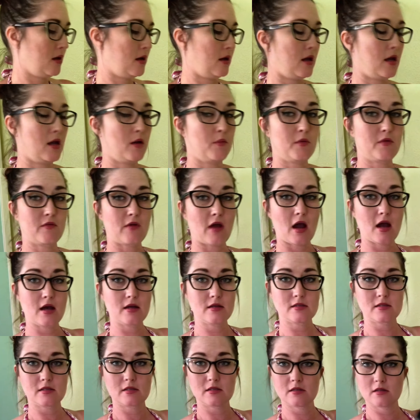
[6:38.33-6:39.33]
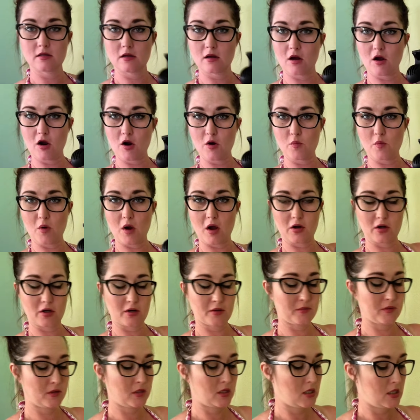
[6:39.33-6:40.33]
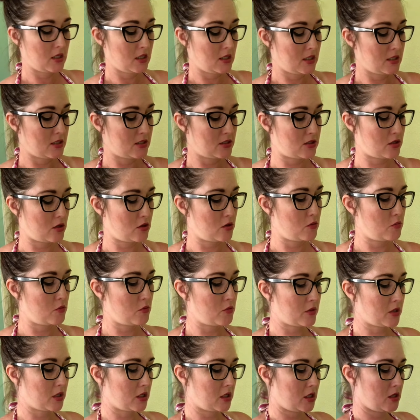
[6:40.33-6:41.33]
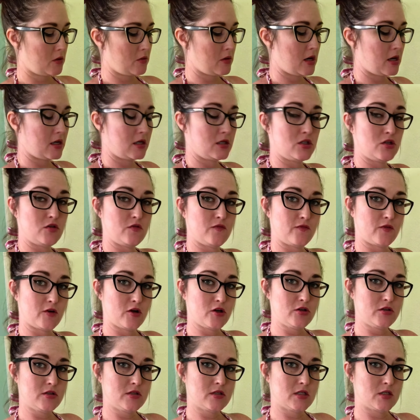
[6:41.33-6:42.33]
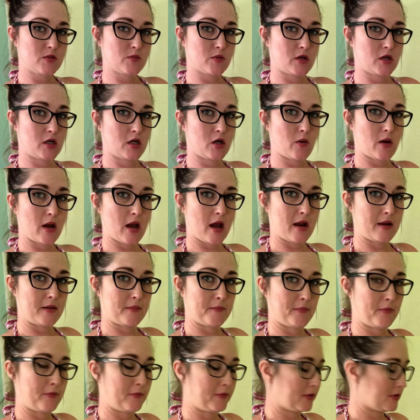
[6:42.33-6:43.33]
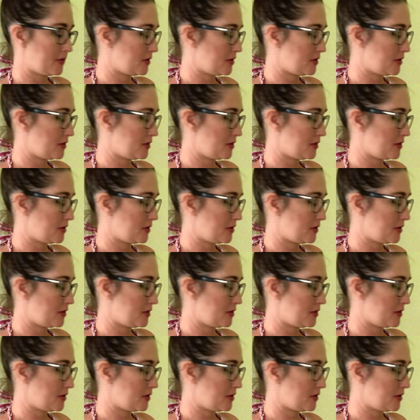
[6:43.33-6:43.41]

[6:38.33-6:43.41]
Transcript: And we've got our water. So what we're gonna go ahead and do first is we're gonna go ahead and pour